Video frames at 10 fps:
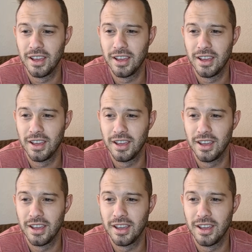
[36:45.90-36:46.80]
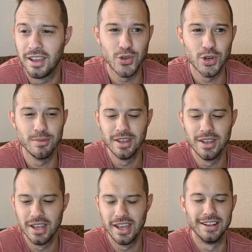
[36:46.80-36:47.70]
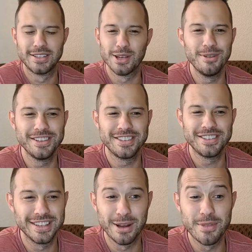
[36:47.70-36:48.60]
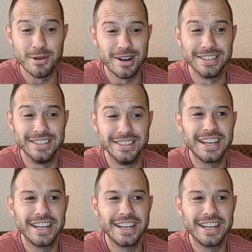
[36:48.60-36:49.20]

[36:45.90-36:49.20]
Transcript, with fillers: in Short the Vix's live stream and somebody said something about